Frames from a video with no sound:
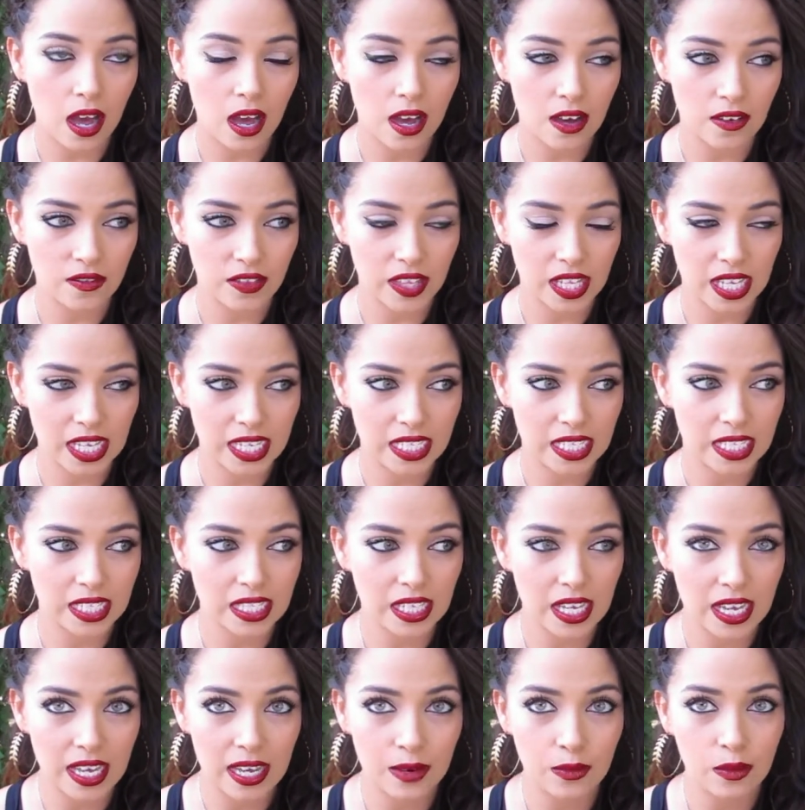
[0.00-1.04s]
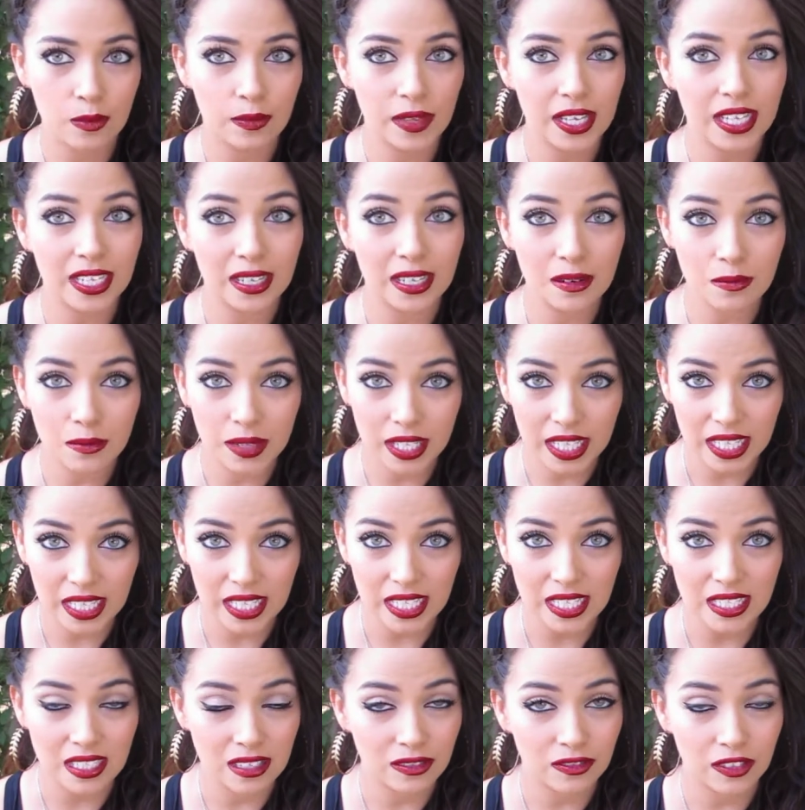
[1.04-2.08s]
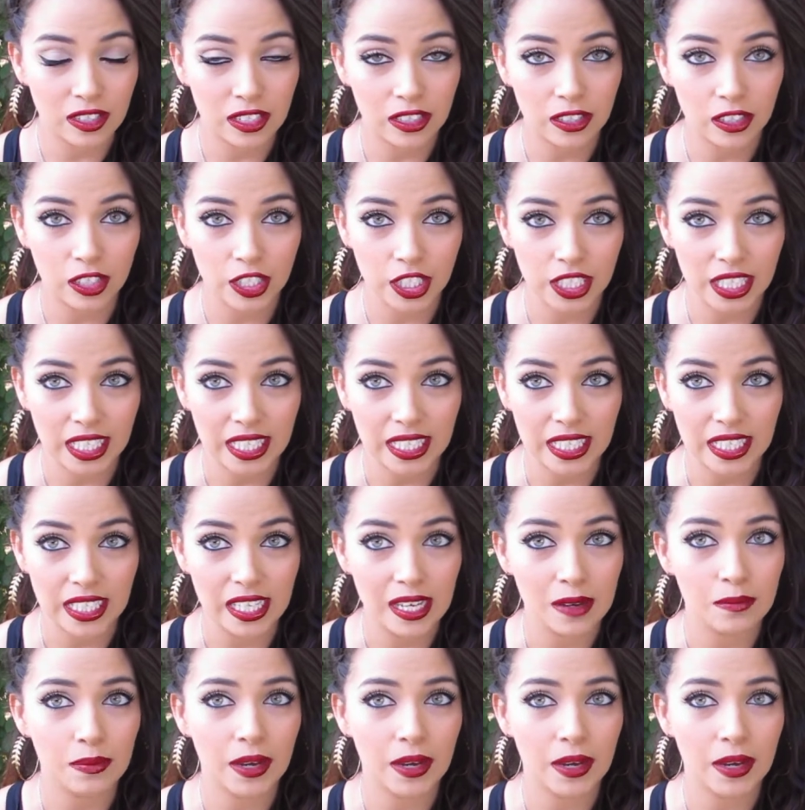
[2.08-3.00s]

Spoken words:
of this, it would be a completely different looking lip.